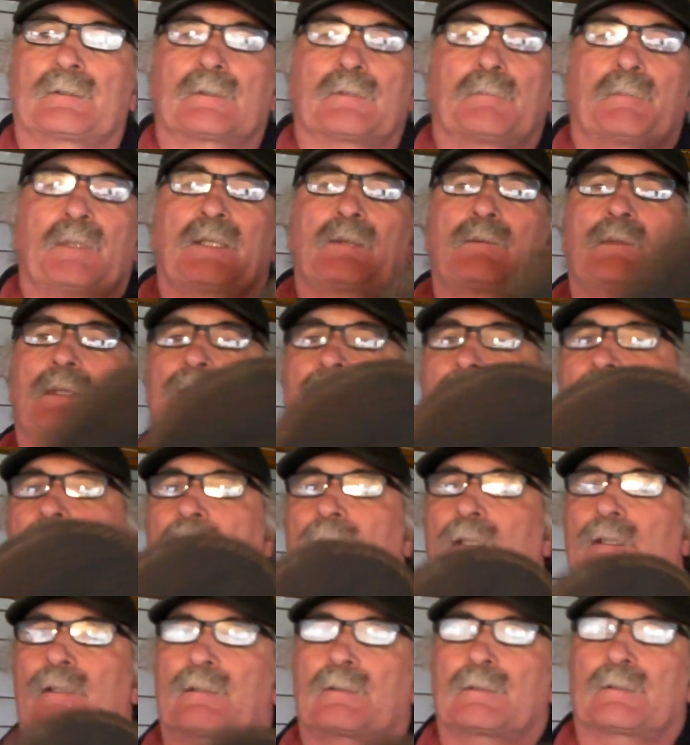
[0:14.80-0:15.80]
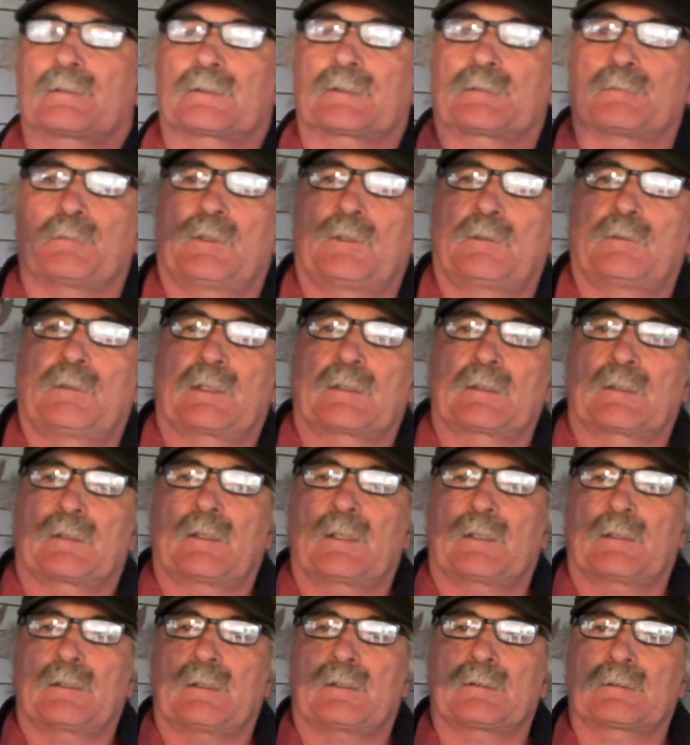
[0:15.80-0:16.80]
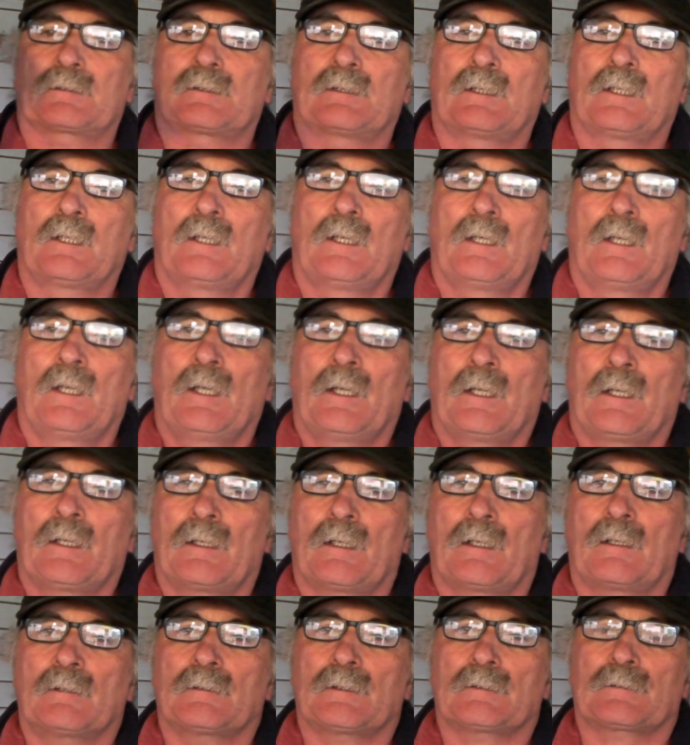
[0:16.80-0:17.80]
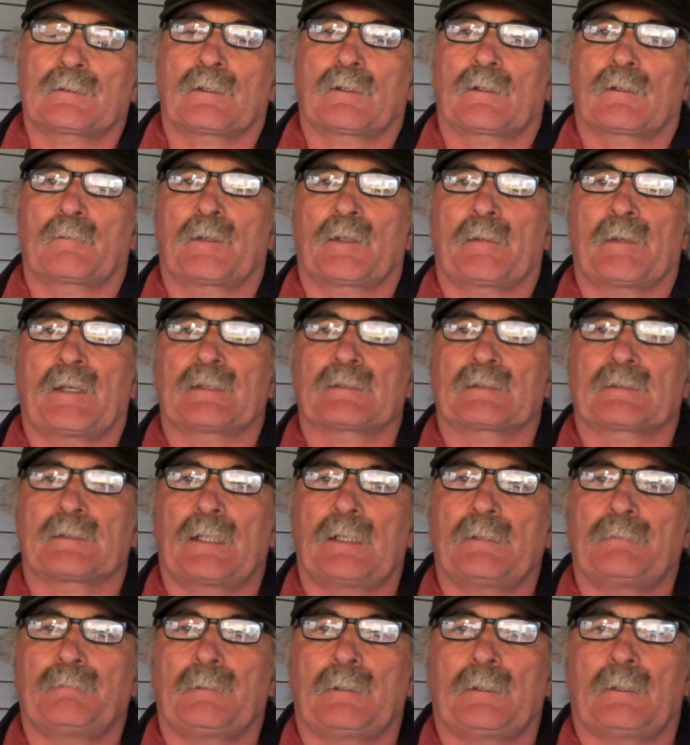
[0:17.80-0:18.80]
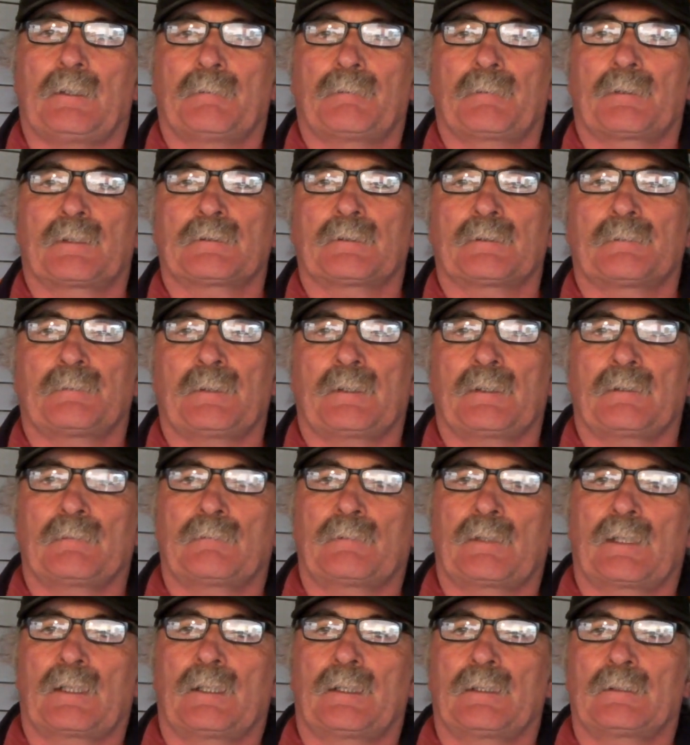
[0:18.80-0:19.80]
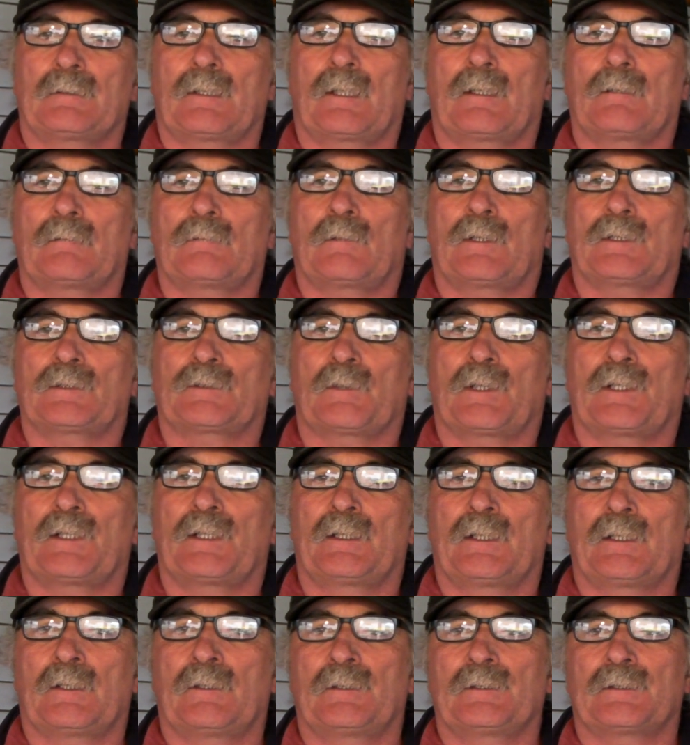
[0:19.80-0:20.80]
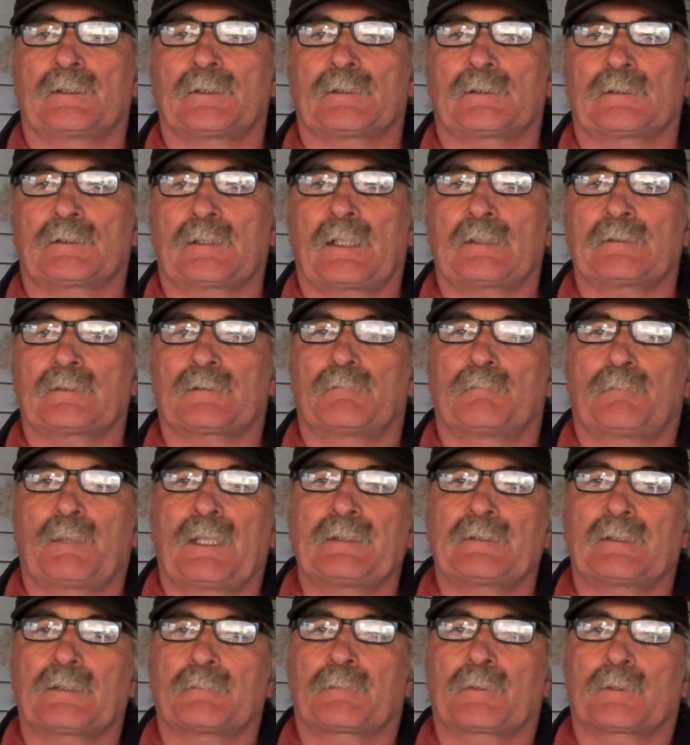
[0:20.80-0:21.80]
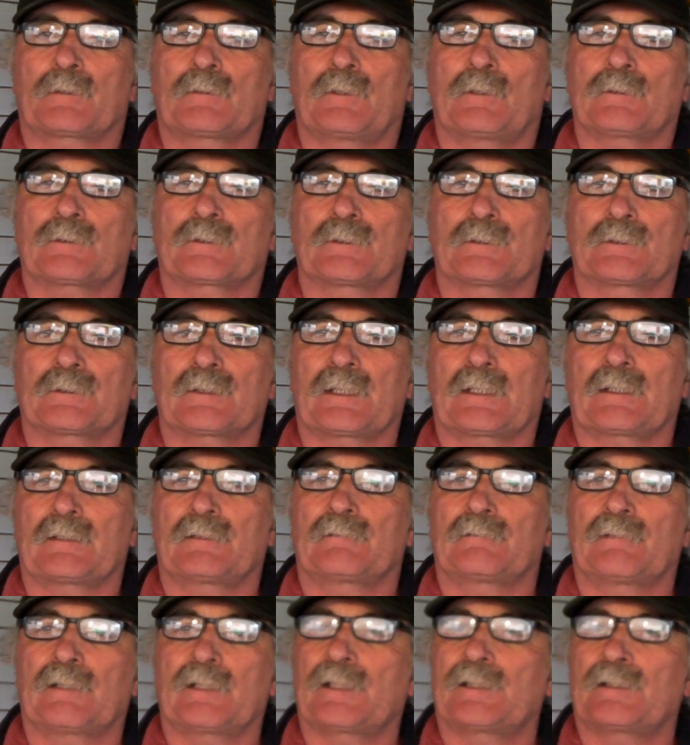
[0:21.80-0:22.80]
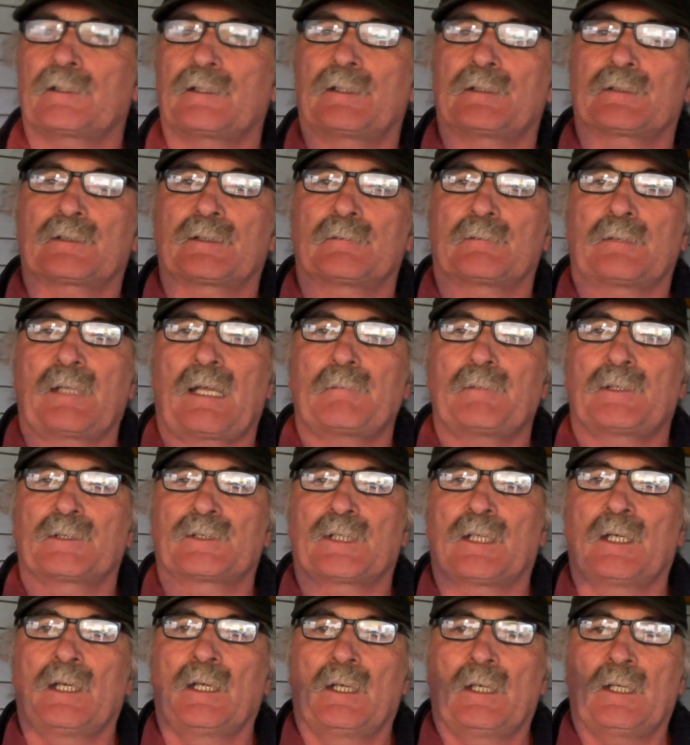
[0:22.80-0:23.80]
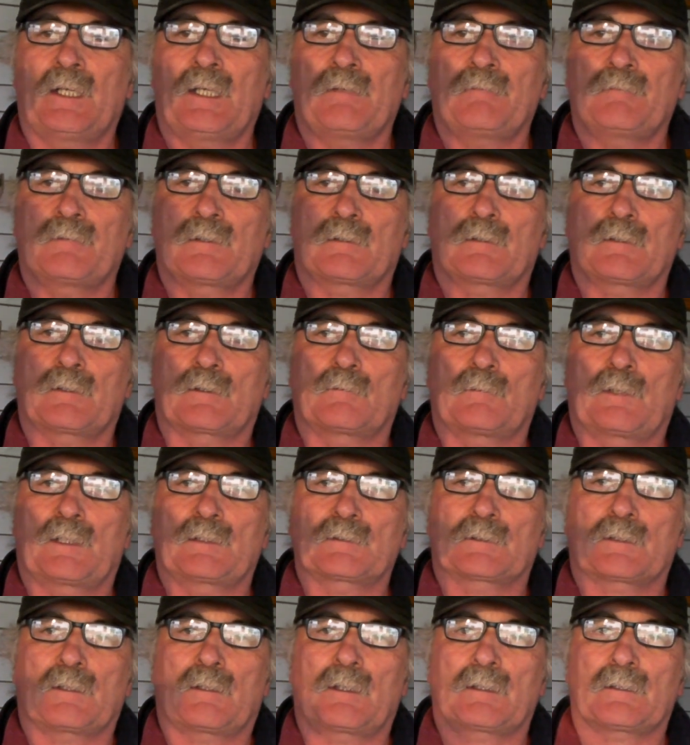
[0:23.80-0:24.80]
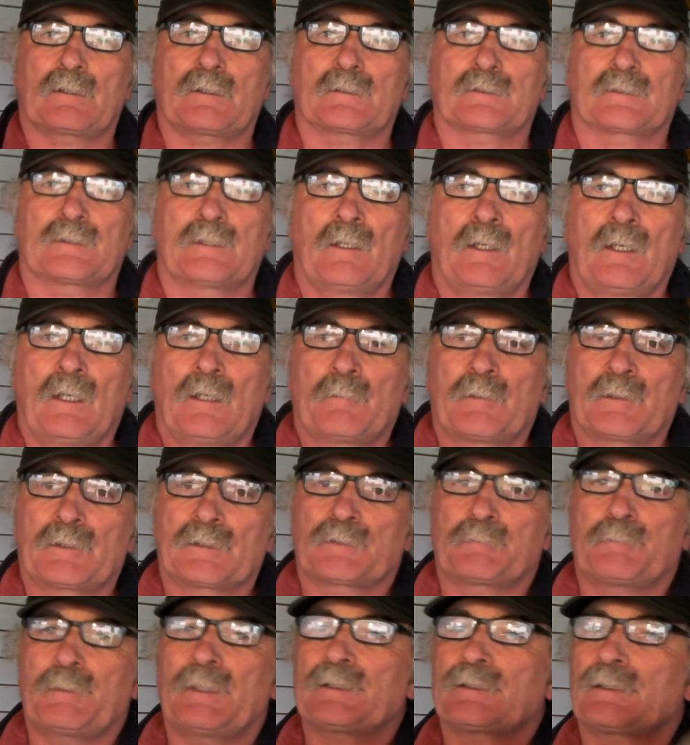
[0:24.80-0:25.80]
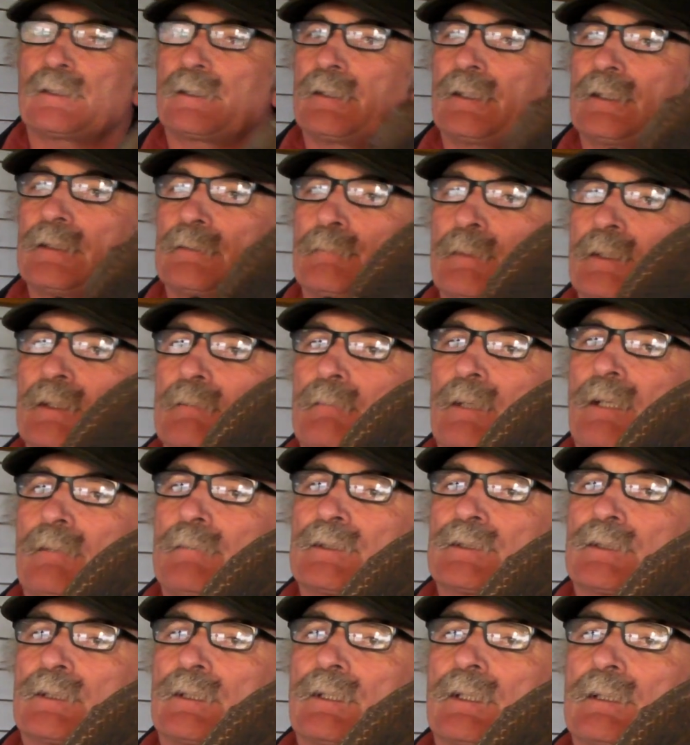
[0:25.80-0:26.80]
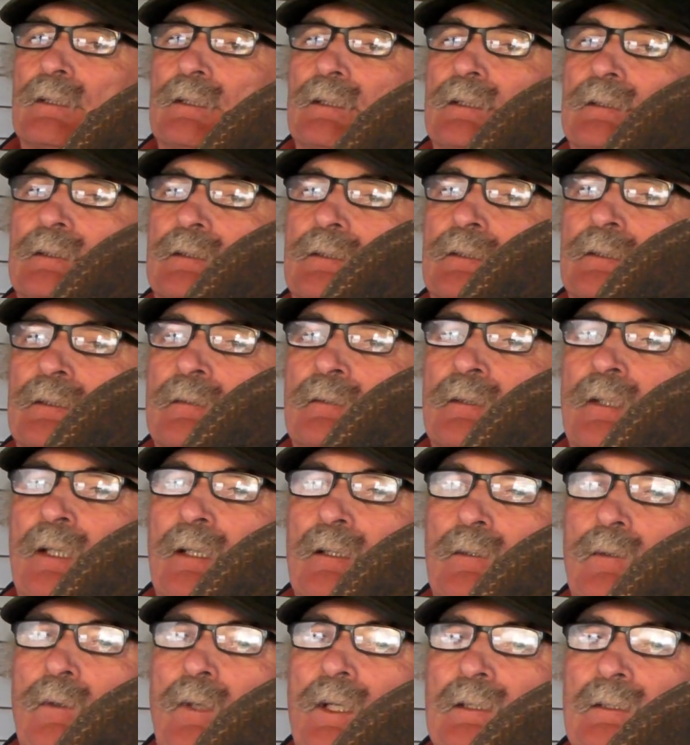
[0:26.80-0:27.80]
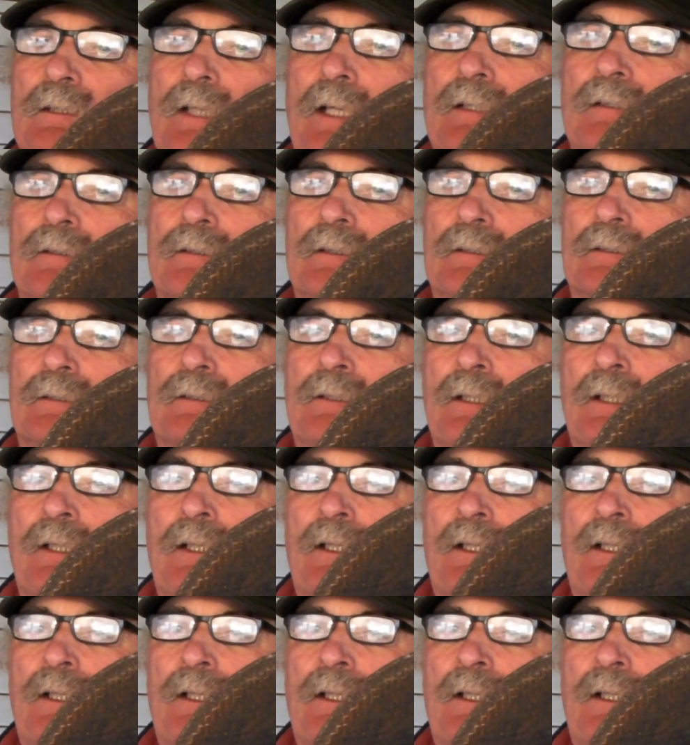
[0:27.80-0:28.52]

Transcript: the big ones here and the small one like this. You know, just a little bit about safety, because if you don't watch what you're doing, just take some basic precautions, they can really do you some damage. Even the little ones like this, but especially these big mummers like this, they're quite dangerous